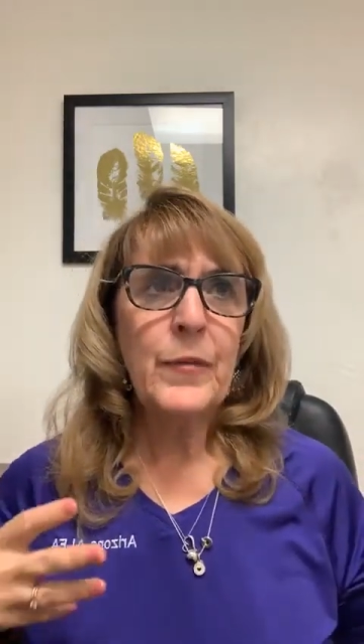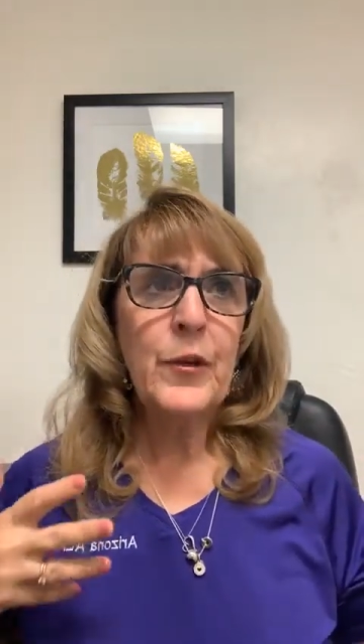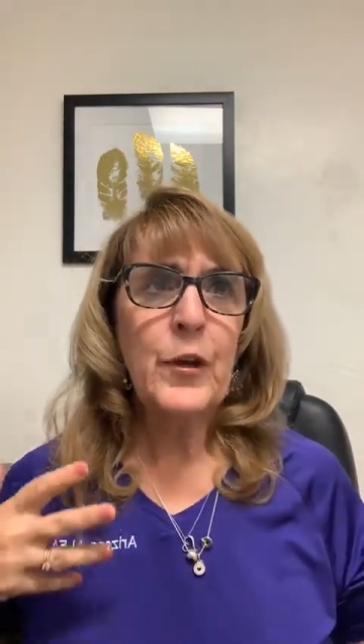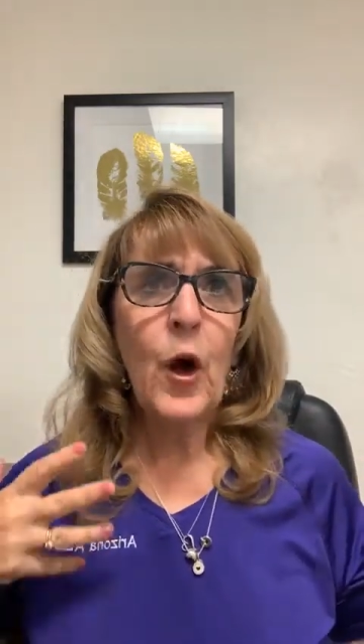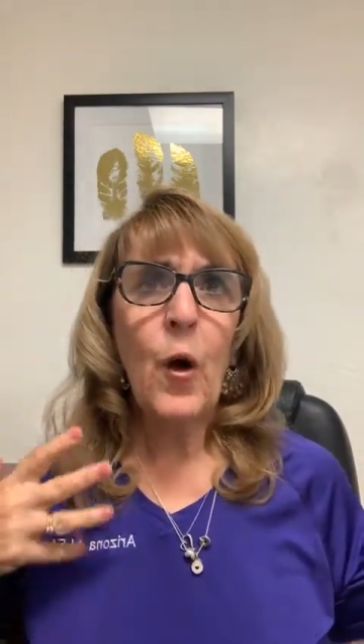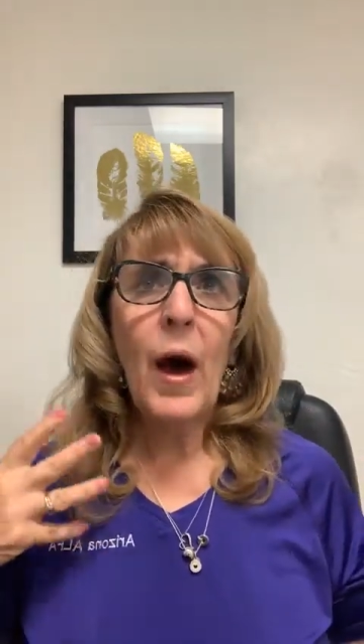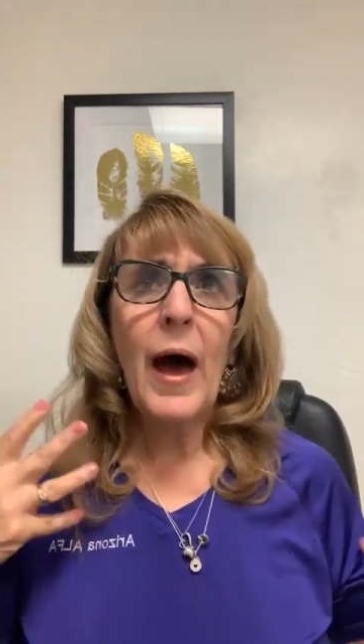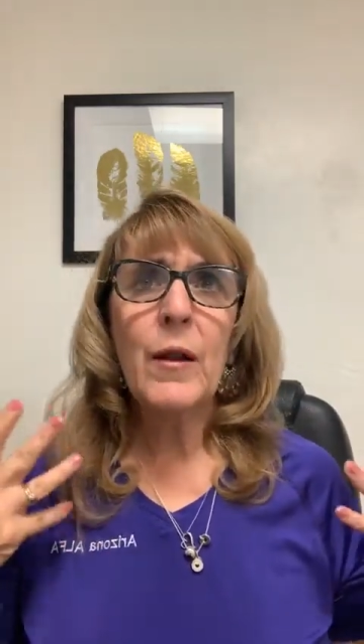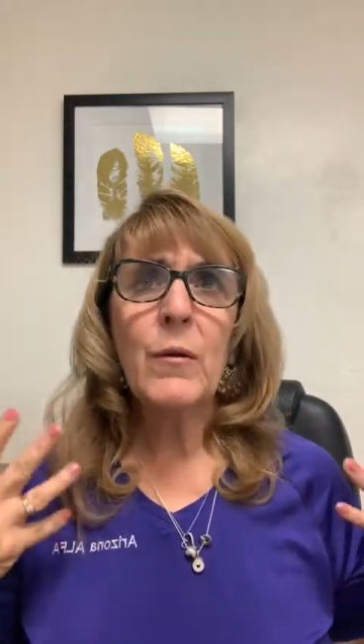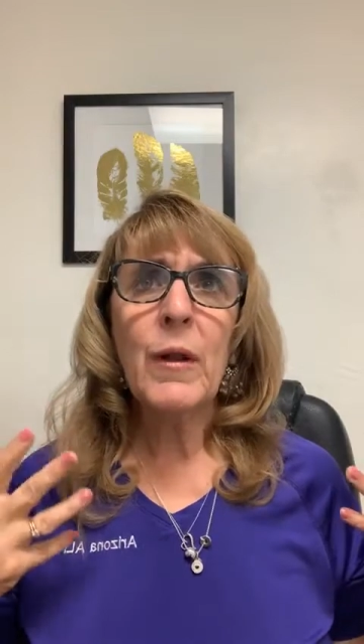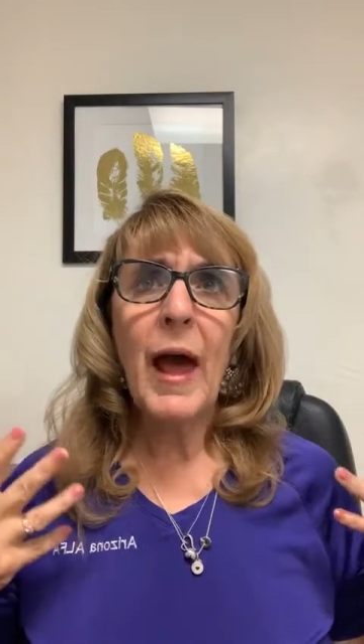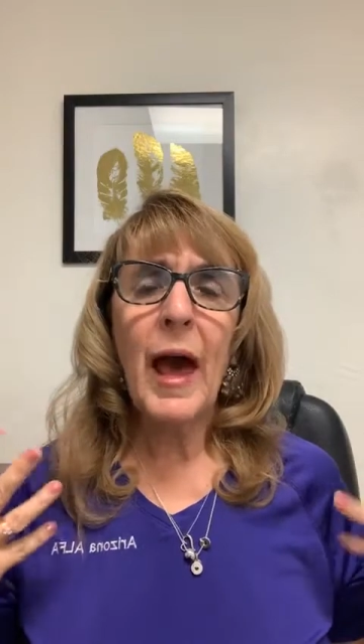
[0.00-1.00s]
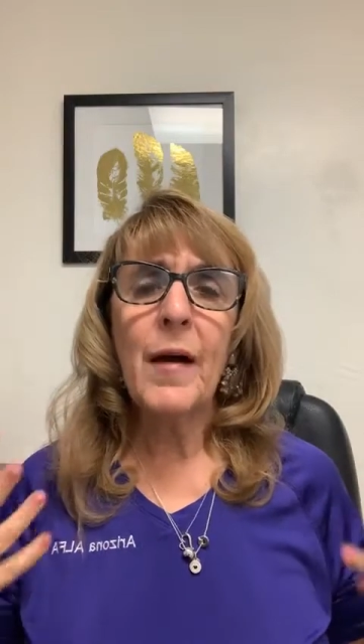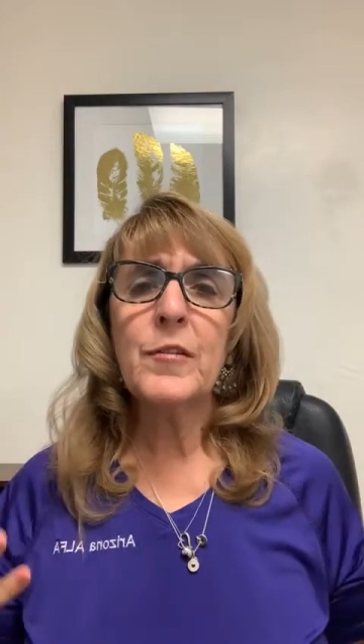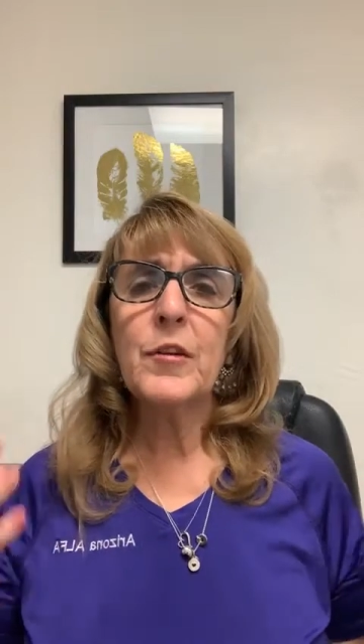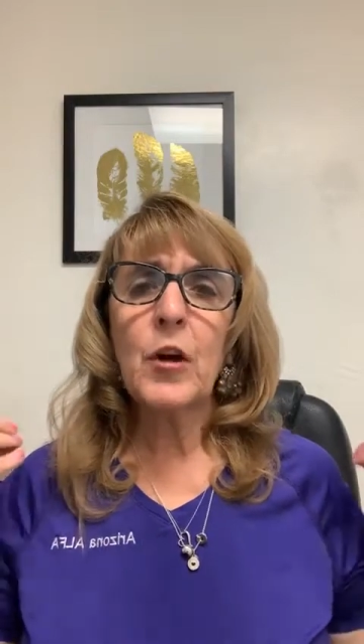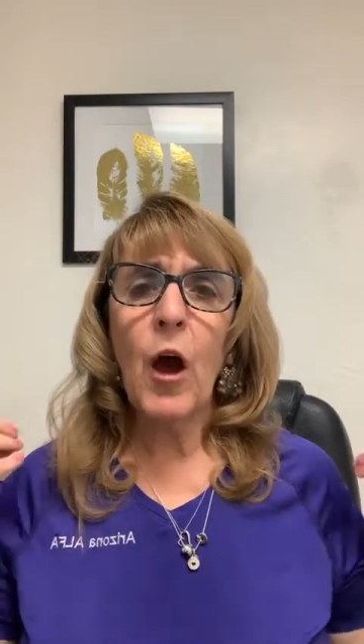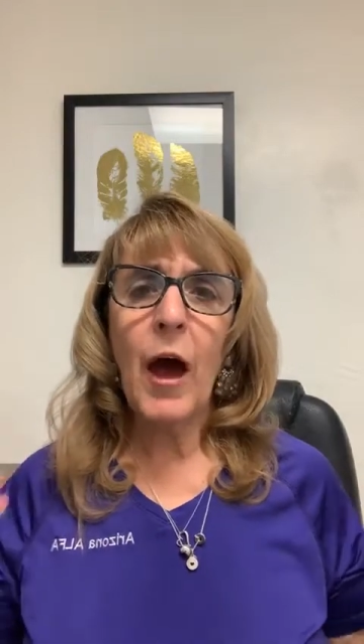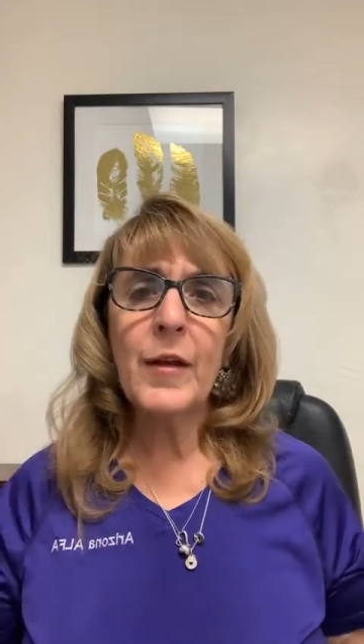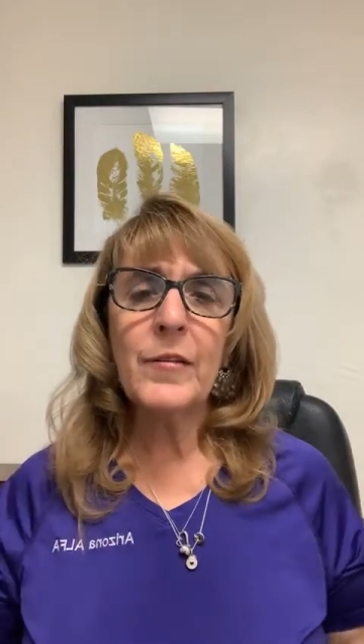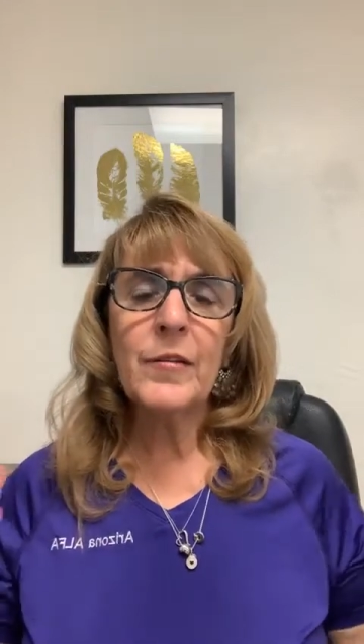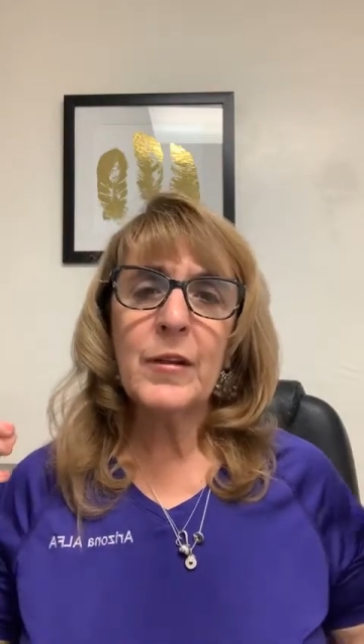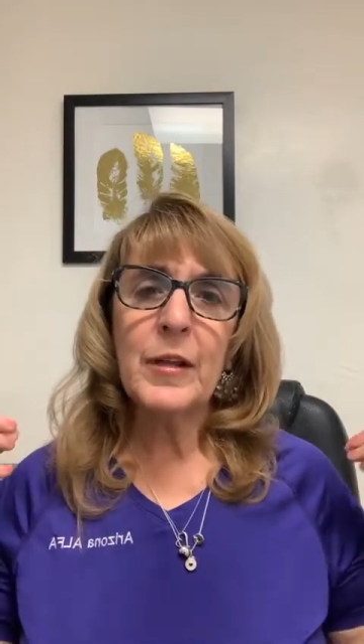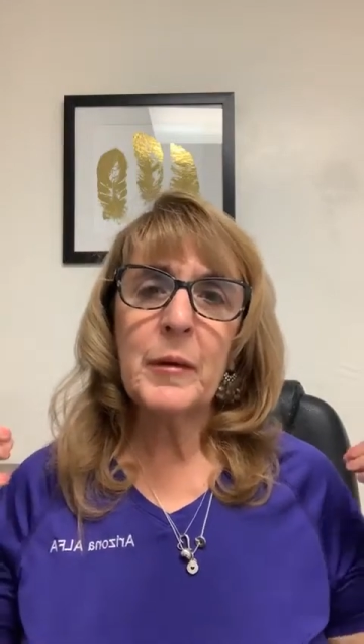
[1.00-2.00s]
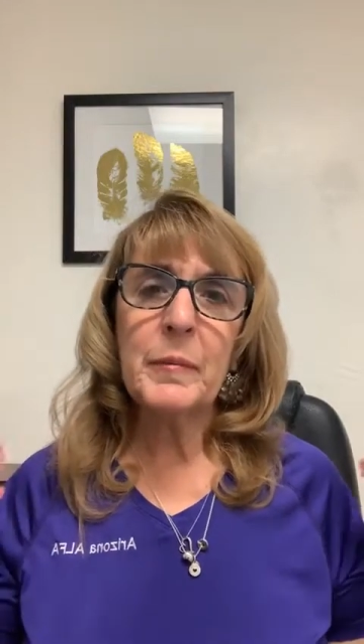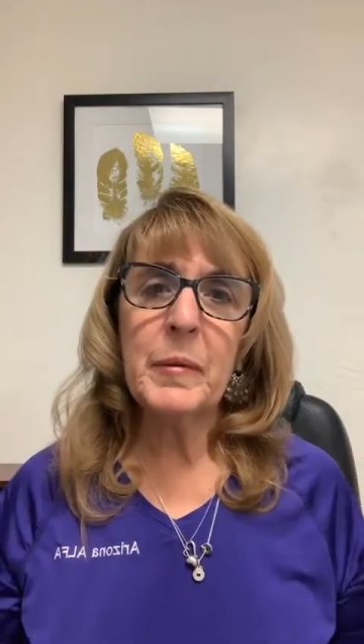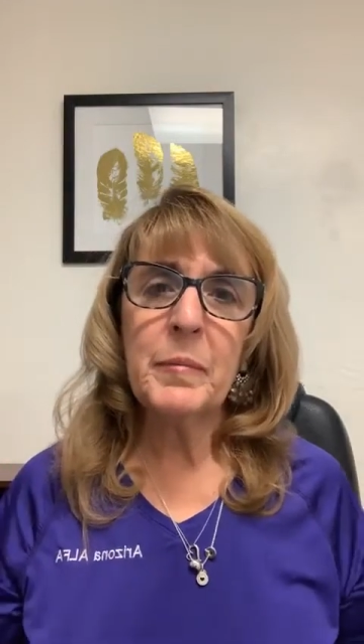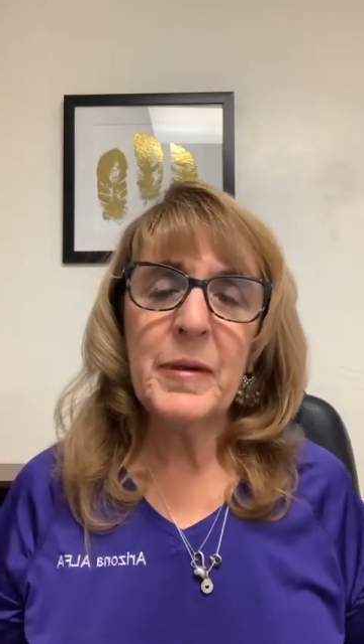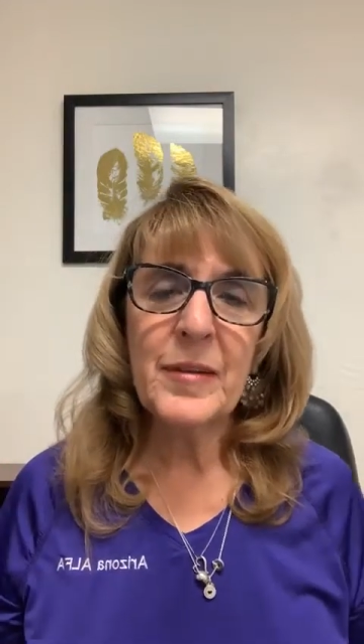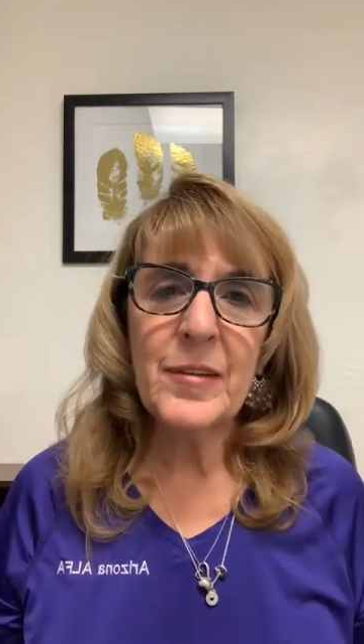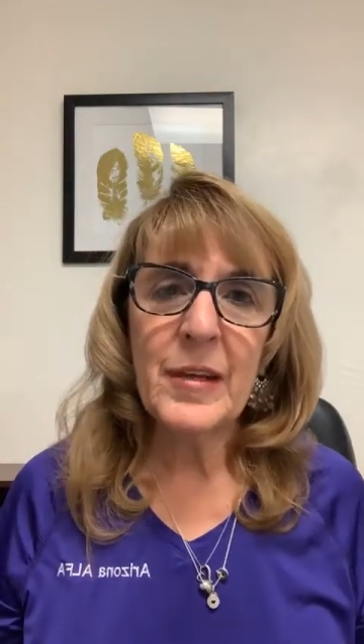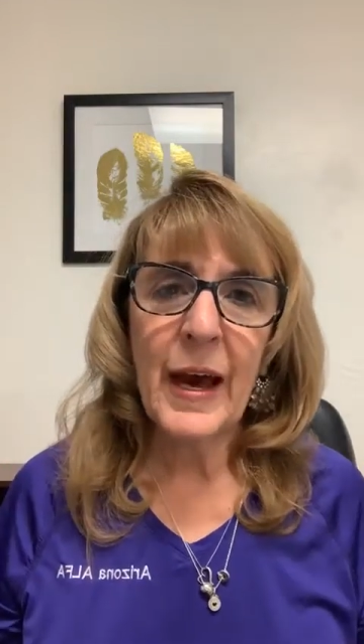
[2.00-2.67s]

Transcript: I don't have to constantly be busy.